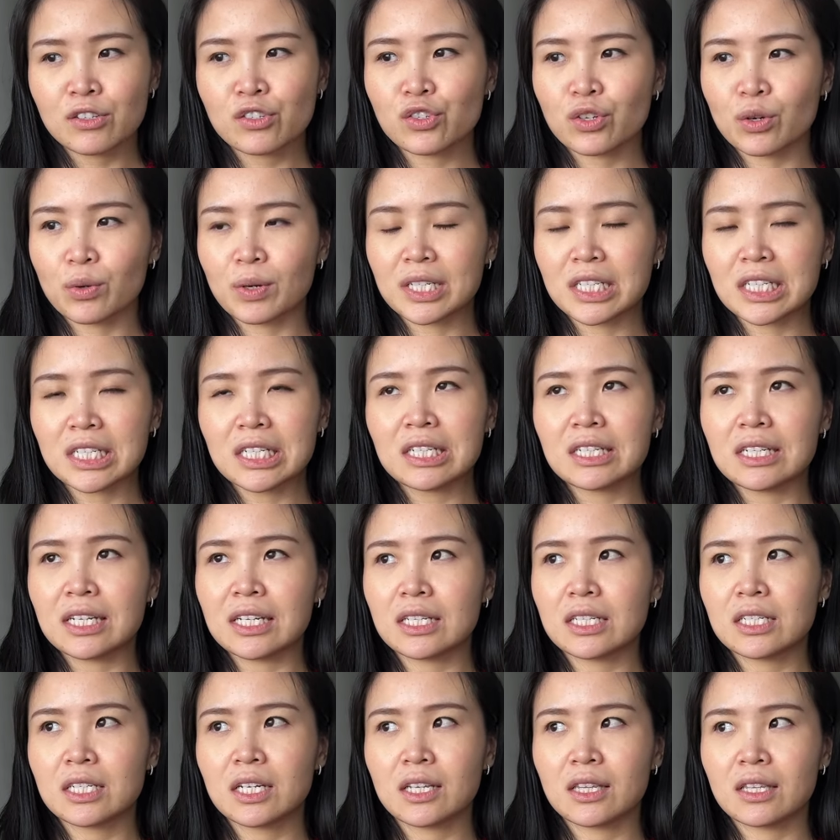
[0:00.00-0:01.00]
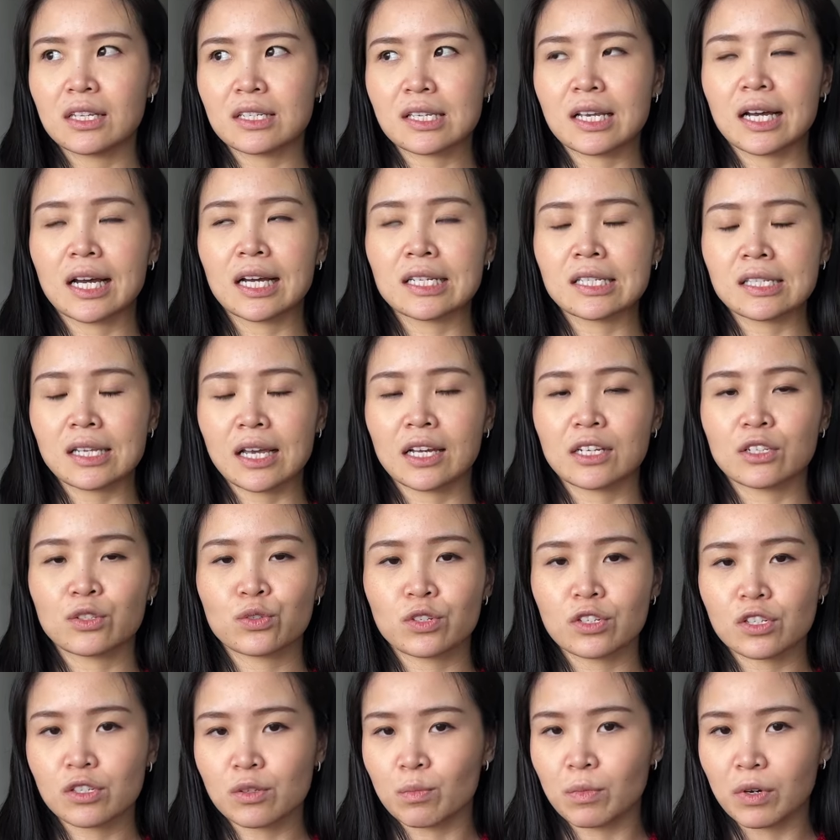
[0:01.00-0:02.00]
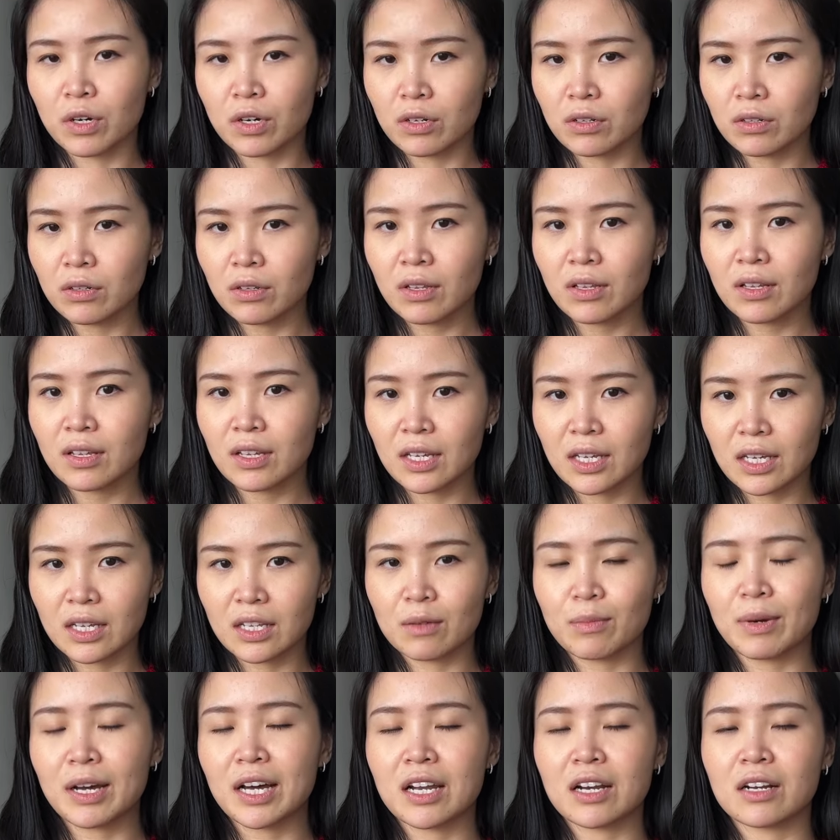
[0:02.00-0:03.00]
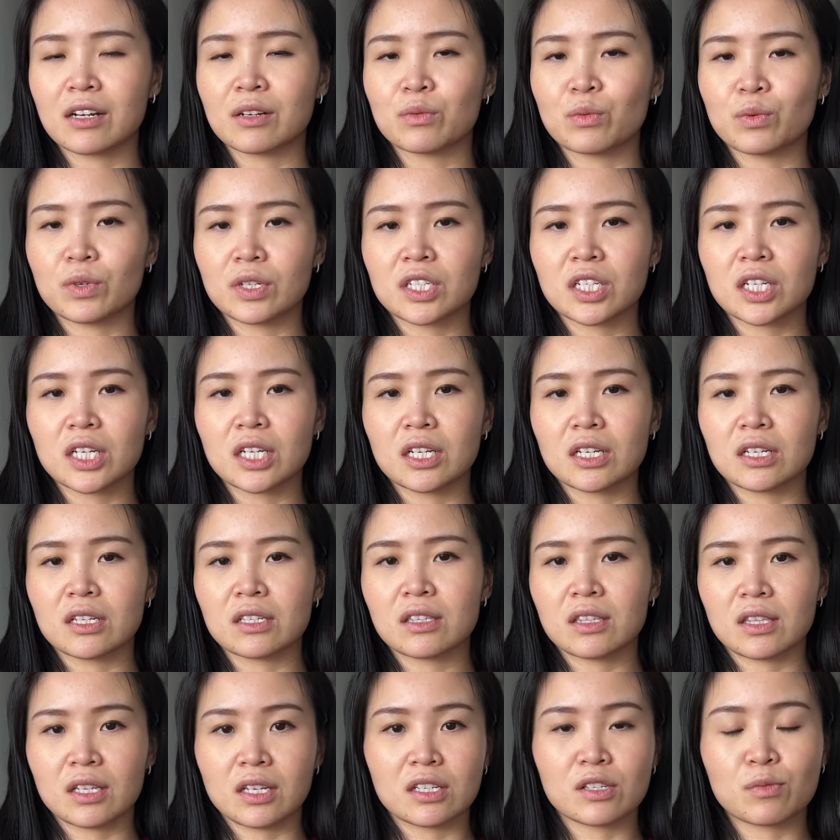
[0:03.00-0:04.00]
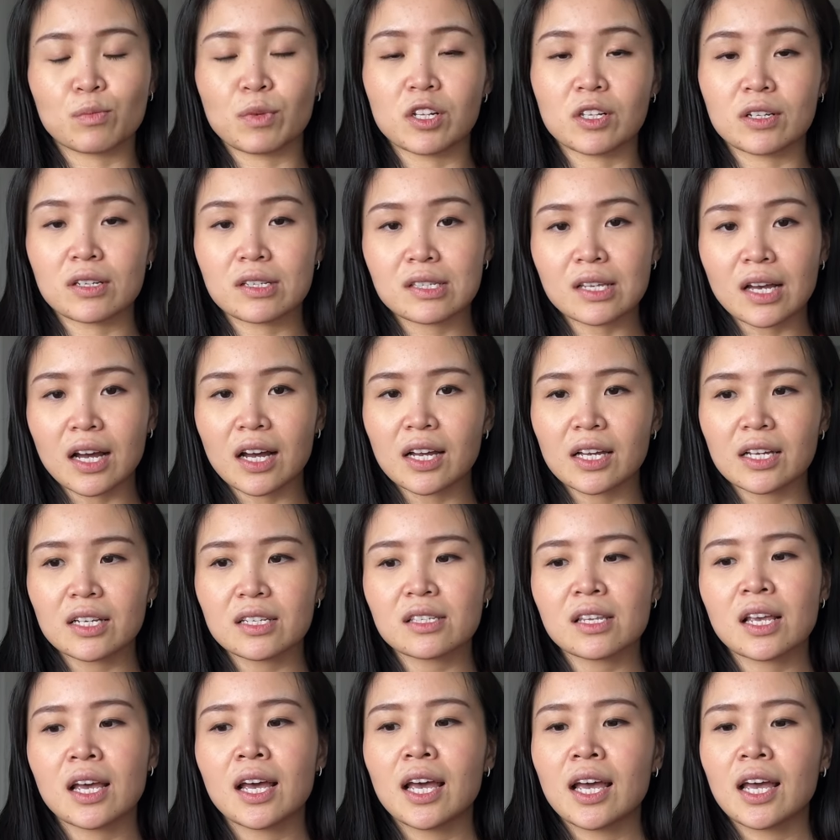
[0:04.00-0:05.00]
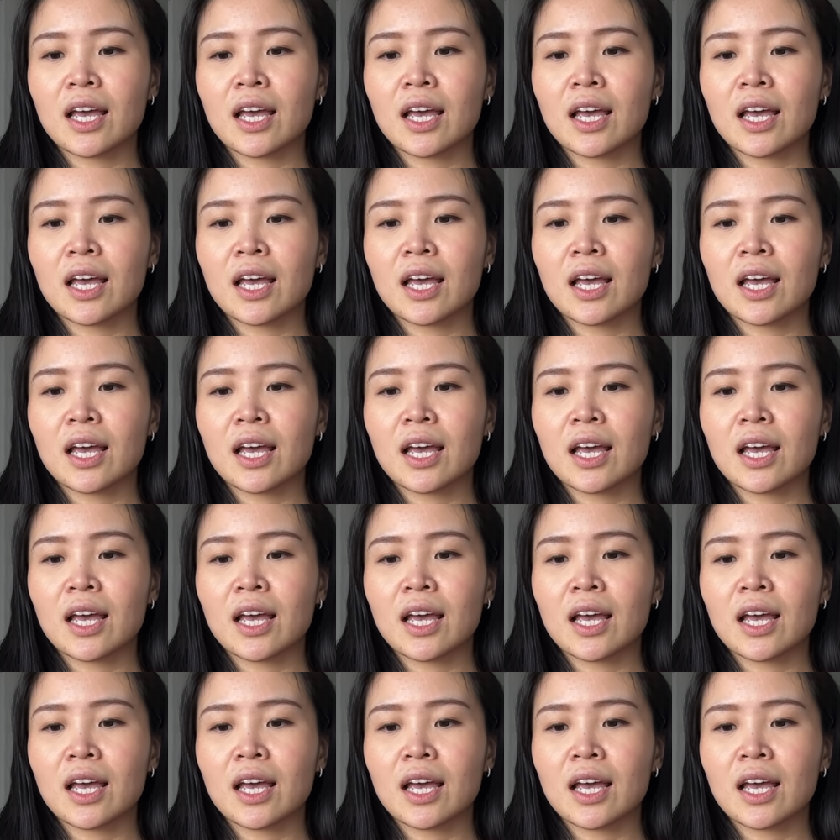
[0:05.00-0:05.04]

So I did knit the size extra small in the pattern, which is the smallest size.